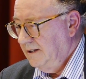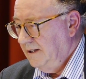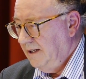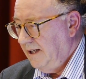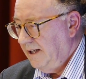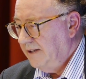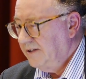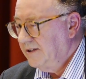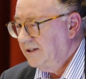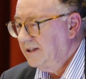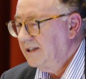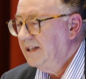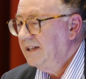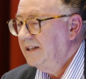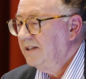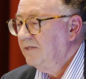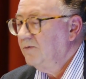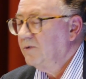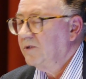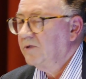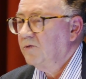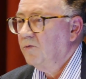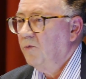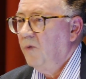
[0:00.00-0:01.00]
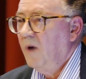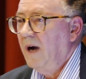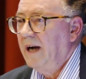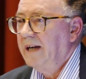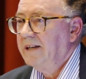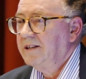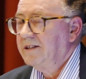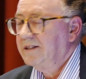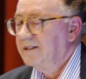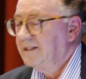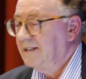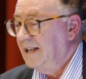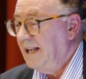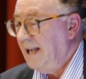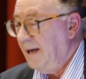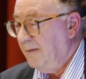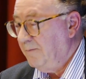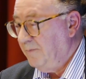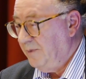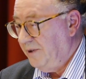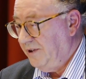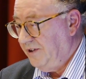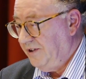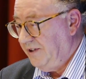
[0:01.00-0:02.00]
her skin was white as
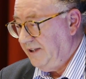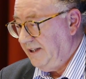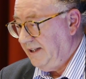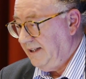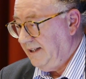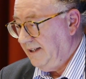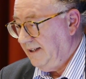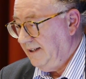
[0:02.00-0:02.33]
leprosy.